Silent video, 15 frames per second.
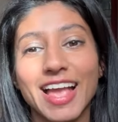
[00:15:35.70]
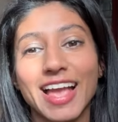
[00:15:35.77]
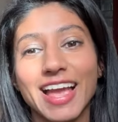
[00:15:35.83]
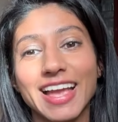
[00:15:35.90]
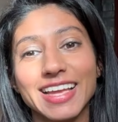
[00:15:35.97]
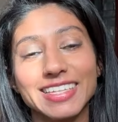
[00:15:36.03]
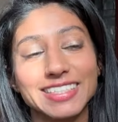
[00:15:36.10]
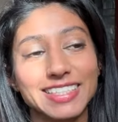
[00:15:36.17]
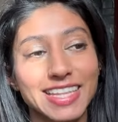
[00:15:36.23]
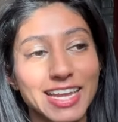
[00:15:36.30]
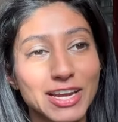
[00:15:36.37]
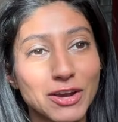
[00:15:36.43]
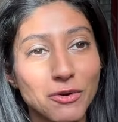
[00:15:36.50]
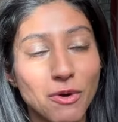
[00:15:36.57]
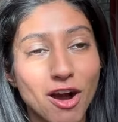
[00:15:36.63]
And they
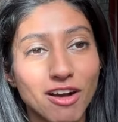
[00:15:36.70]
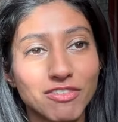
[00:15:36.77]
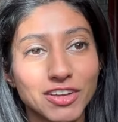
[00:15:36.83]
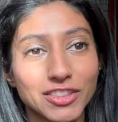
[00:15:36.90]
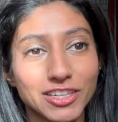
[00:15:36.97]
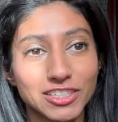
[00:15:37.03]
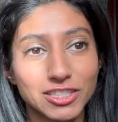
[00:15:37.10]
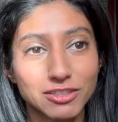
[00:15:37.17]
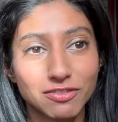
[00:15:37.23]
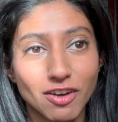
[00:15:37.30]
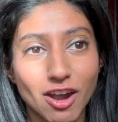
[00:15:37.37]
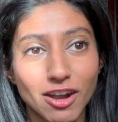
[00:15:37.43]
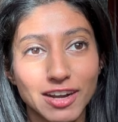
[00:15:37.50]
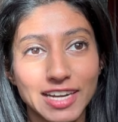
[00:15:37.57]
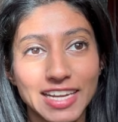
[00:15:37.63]
go off on their
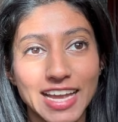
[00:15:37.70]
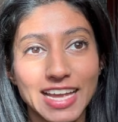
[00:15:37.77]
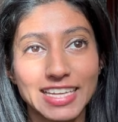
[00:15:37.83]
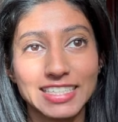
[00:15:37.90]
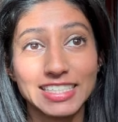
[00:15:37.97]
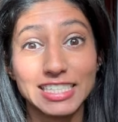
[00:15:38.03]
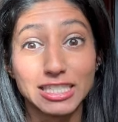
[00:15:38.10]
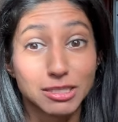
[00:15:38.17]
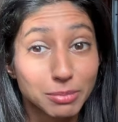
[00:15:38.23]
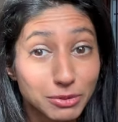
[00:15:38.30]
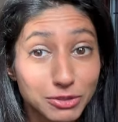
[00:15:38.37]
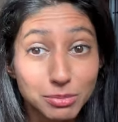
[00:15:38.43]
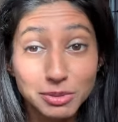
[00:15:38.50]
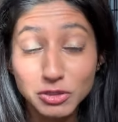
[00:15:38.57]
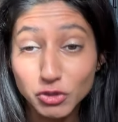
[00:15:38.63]
safari, and he's supposed
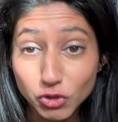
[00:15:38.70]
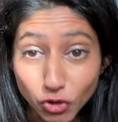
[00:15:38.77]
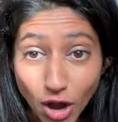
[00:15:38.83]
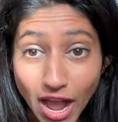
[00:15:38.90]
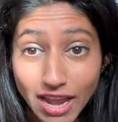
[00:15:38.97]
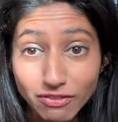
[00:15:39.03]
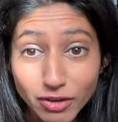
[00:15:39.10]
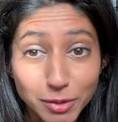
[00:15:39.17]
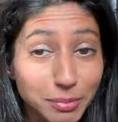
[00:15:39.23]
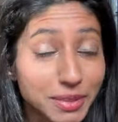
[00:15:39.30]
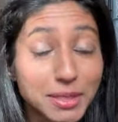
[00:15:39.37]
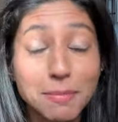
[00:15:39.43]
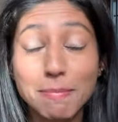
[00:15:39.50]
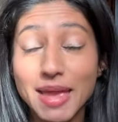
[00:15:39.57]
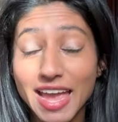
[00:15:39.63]
to be a driver, but
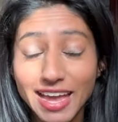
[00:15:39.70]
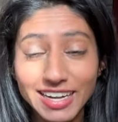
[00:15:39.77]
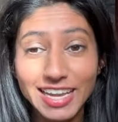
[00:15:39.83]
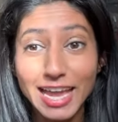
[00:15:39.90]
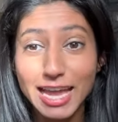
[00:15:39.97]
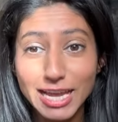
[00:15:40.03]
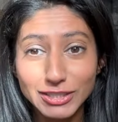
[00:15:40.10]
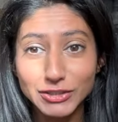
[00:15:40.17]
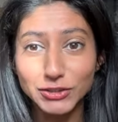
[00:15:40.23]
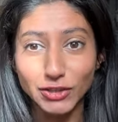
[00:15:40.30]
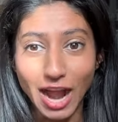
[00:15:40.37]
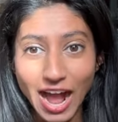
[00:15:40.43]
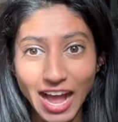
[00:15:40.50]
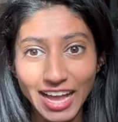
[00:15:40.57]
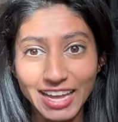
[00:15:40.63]
the man can't
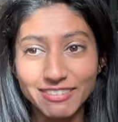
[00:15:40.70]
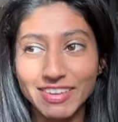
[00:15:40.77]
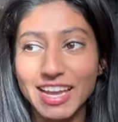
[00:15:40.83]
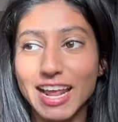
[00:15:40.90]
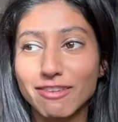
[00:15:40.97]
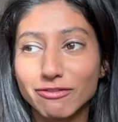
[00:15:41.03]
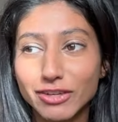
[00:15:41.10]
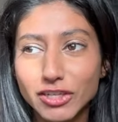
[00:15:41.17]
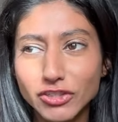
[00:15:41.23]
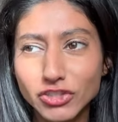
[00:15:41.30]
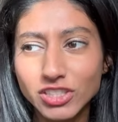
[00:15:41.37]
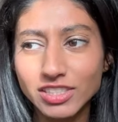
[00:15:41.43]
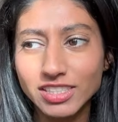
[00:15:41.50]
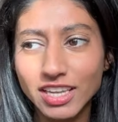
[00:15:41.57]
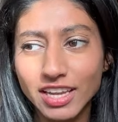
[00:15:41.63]
drive. And at first
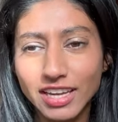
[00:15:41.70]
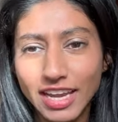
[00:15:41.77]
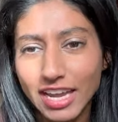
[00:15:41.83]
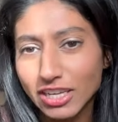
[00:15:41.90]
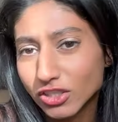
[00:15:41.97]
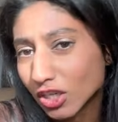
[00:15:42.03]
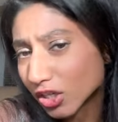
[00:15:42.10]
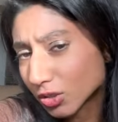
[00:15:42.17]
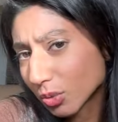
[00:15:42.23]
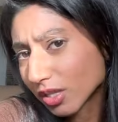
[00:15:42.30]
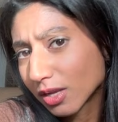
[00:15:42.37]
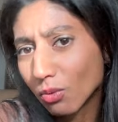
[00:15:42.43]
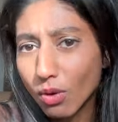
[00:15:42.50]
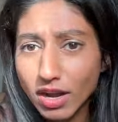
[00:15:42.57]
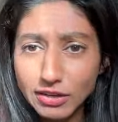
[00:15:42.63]
she's like, hey, Joshua,
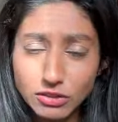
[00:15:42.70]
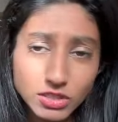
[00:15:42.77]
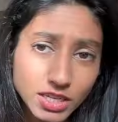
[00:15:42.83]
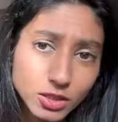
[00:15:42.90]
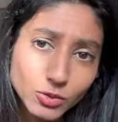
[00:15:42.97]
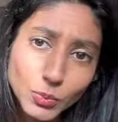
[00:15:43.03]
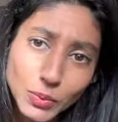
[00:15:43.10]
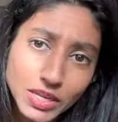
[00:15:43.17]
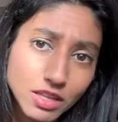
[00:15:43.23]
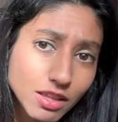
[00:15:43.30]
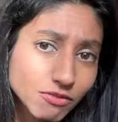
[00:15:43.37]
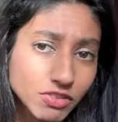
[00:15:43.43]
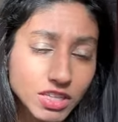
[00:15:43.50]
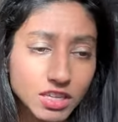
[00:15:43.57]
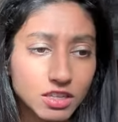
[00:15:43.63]
like, why don't you take the wheel? I'm
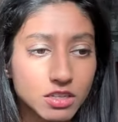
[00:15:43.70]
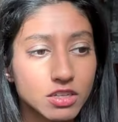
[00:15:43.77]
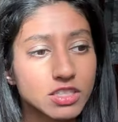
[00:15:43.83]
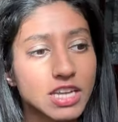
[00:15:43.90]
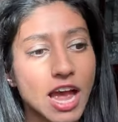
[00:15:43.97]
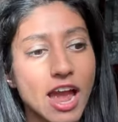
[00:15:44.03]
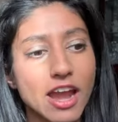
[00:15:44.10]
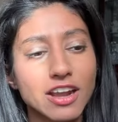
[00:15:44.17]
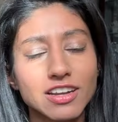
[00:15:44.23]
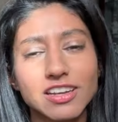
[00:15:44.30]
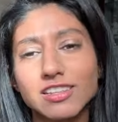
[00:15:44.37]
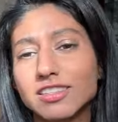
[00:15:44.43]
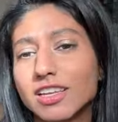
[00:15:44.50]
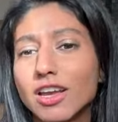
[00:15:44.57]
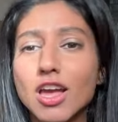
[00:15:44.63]
feeling a little tired. And
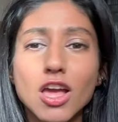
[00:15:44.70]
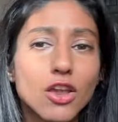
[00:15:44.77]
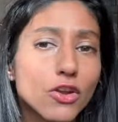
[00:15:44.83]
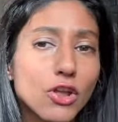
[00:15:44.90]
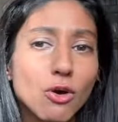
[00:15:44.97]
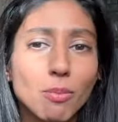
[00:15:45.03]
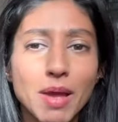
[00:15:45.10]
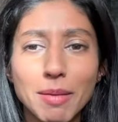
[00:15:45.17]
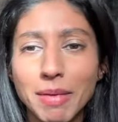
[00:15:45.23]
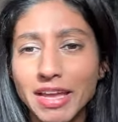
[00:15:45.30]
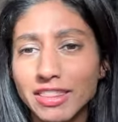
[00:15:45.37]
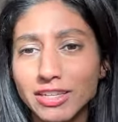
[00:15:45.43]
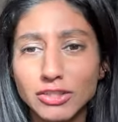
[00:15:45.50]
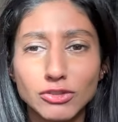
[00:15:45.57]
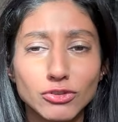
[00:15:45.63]
he's like, no, ma'am, I
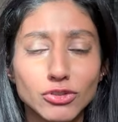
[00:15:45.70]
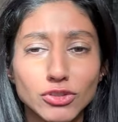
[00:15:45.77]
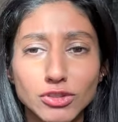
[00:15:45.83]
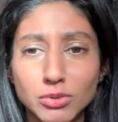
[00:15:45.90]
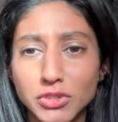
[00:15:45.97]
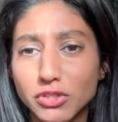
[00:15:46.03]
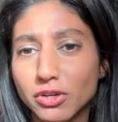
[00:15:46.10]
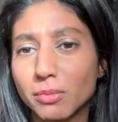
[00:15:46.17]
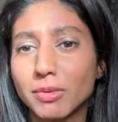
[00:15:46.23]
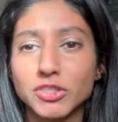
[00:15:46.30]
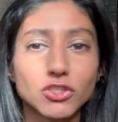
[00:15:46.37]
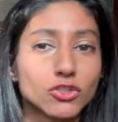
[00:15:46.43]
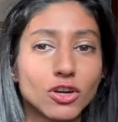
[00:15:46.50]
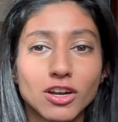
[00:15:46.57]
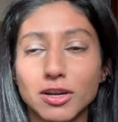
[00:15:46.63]
think you should do it. You're a much
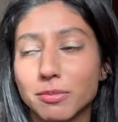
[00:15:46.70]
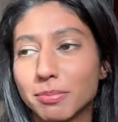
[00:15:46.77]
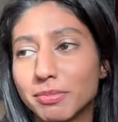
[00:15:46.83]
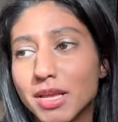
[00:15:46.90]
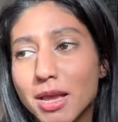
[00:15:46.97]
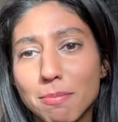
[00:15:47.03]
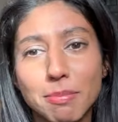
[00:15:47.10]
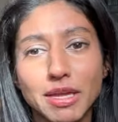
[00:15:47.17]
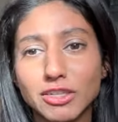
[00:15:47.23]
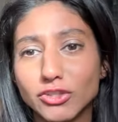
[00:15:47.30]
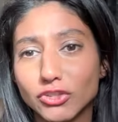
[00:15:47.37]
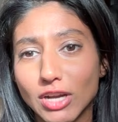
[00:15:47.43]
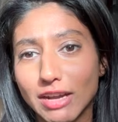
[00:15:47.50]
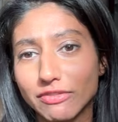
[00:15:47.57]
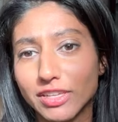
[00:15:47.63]
stronger, better
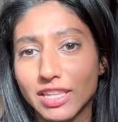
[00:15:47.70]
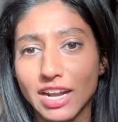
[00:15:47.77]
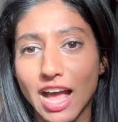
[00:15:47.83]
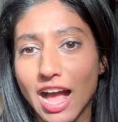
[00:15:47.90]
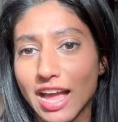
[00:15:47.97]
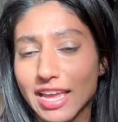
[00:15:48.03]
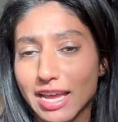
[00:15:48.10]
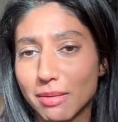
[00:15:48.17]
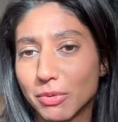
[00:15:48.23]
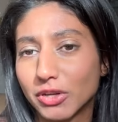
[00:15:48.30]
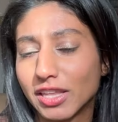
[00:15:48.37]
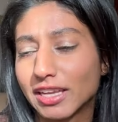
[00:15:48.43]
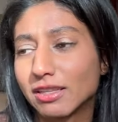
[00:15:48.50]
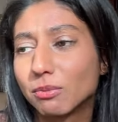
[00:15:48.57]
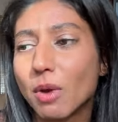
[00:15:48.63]
driver than I am. Or
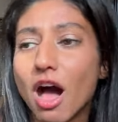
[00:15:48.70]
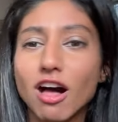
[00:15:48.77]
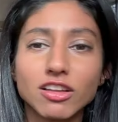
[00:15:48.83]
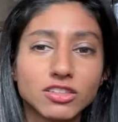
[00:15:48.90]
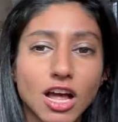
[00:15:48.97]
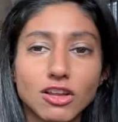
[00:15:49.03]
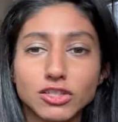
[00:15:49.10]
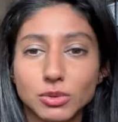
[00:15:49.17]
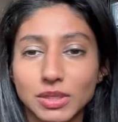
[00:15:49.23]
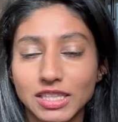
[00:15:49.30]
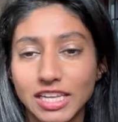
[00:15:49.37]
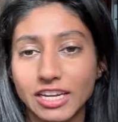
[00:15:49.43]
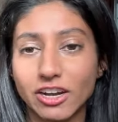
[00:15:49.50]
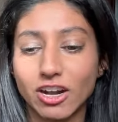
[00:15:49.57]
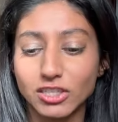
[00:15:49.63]
like, I'll do it
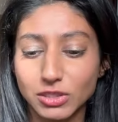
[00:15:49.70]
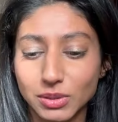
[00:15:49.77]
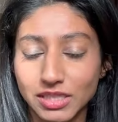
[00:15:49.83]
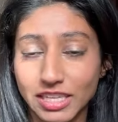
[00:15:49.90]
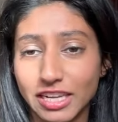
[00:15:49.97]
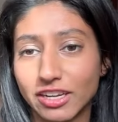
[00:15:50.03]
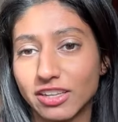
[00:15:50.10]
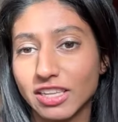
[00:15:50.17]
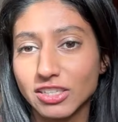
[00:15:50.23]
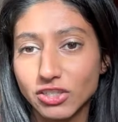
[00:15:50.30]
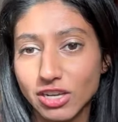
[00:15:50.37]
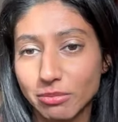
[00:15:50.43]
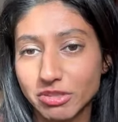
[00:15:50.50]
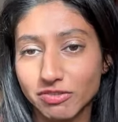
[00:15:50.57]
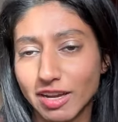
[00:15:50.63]
later. I'll do it later. And then you
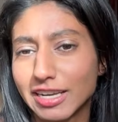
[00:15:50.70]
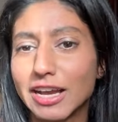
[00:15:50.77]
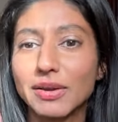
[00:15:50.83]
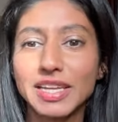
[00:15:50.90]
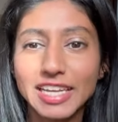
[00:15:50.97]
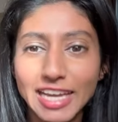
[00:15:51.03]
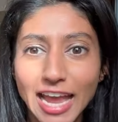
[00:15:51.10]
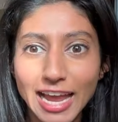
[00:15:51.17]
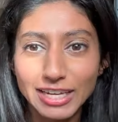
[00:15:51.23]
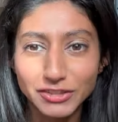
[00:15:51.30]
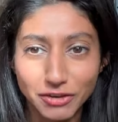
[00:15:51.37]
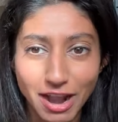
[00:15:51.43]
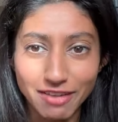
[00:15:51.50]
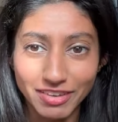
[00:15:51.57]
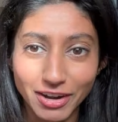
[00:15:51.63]
come to find out he can't
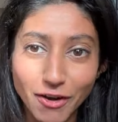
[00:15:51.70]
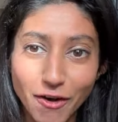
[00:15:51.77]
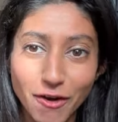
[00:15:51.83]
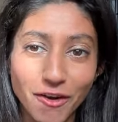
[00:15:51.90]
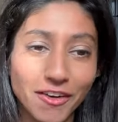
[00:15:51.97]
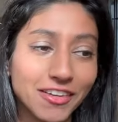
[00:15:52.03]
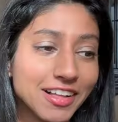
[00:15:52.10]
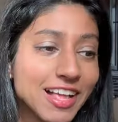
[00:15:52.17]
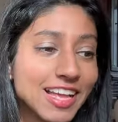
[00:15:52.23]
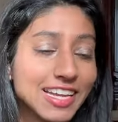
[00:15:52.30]
drive at all.